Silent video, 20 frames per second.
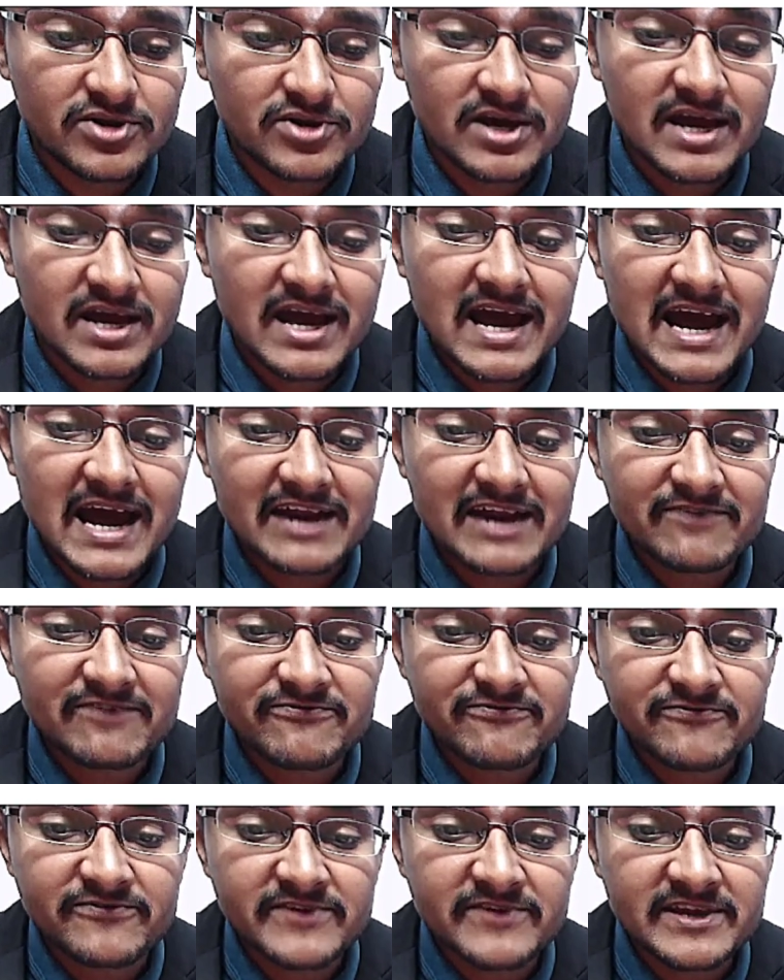and
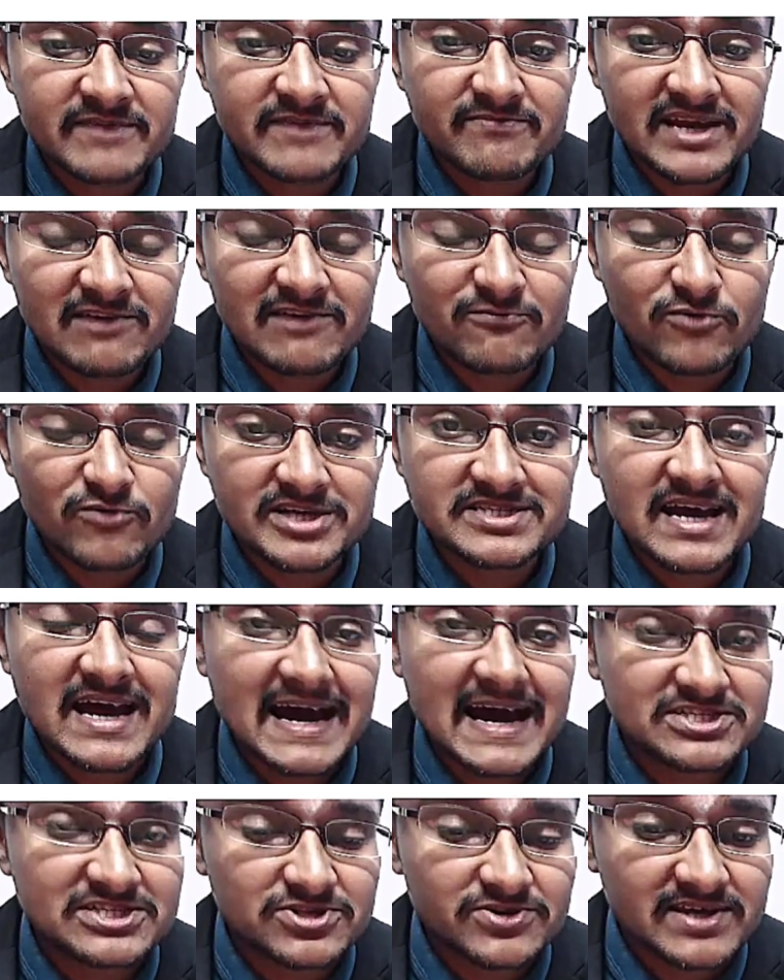female voice
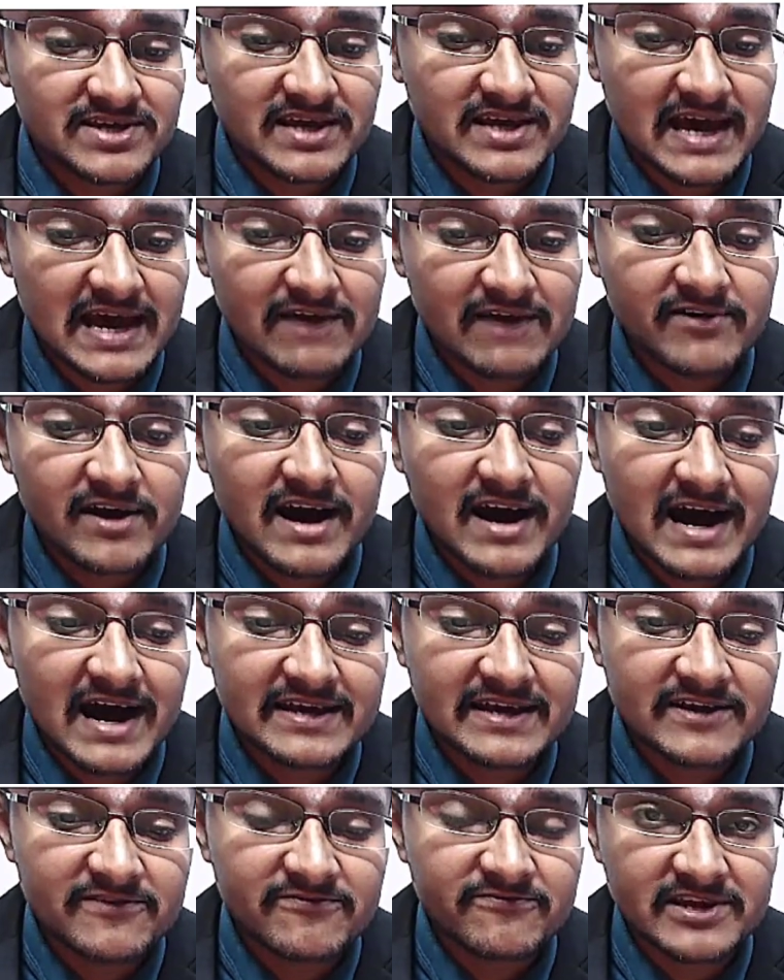actually have
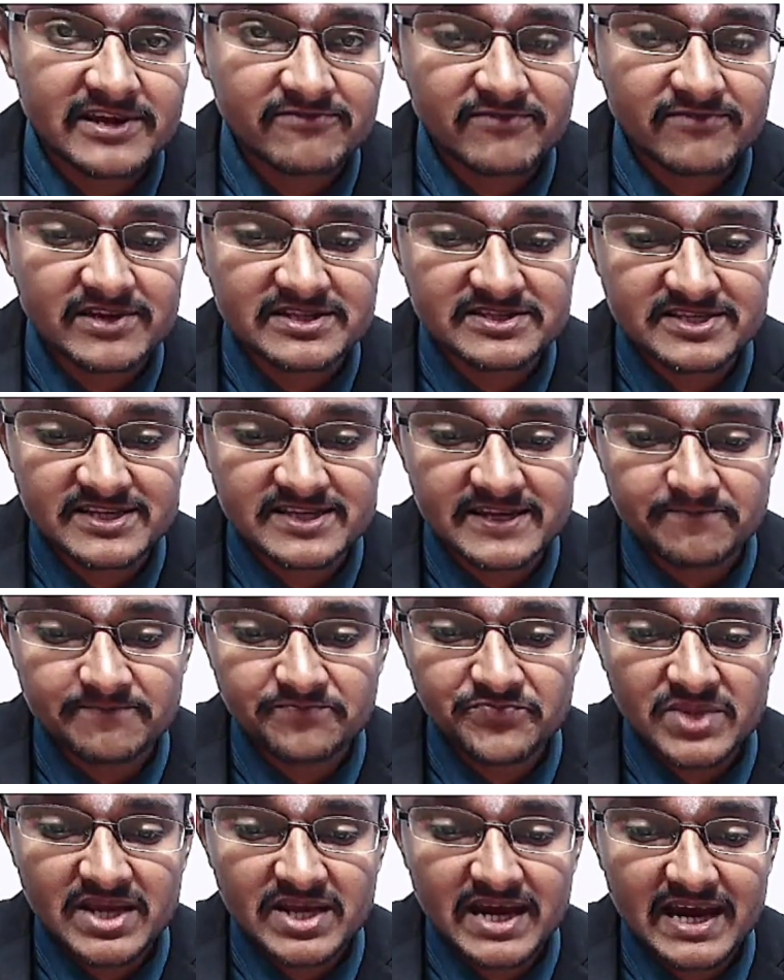higher
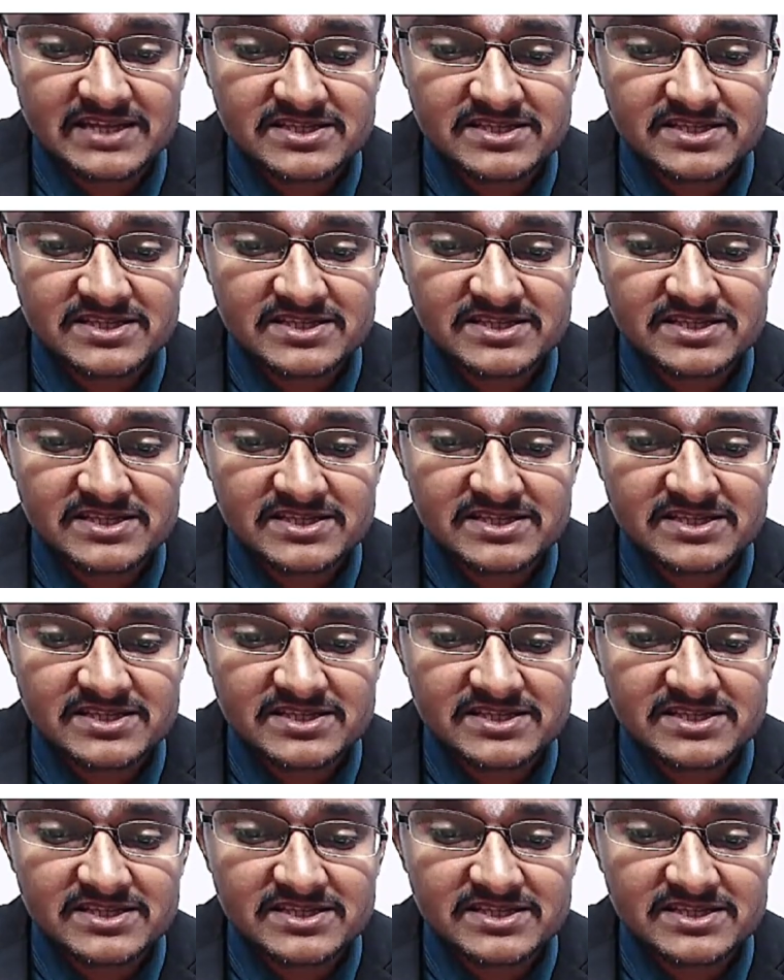frequency.